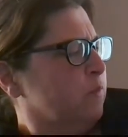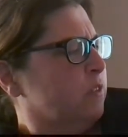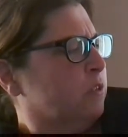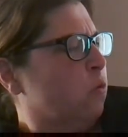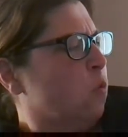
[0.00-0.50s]

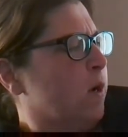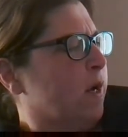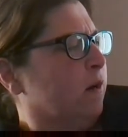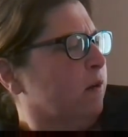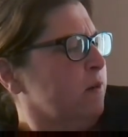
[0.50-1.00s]

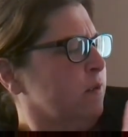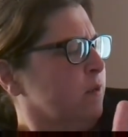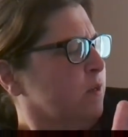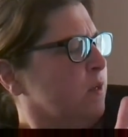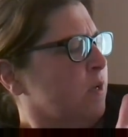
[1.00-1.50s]
squared,
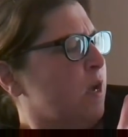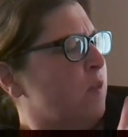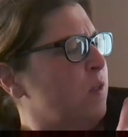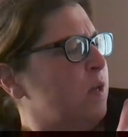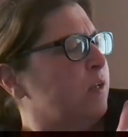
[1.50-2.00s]

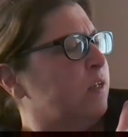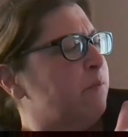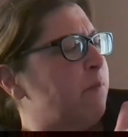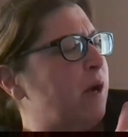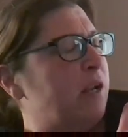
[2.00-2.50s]
and then
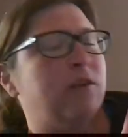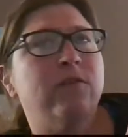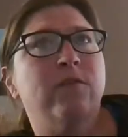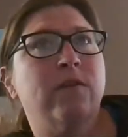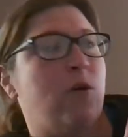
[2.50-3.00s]
combine
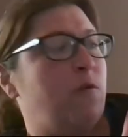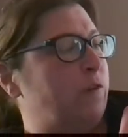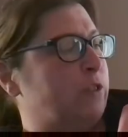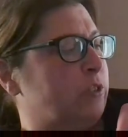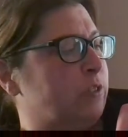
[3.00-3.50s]
your
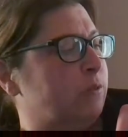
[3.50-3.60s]
coefficients.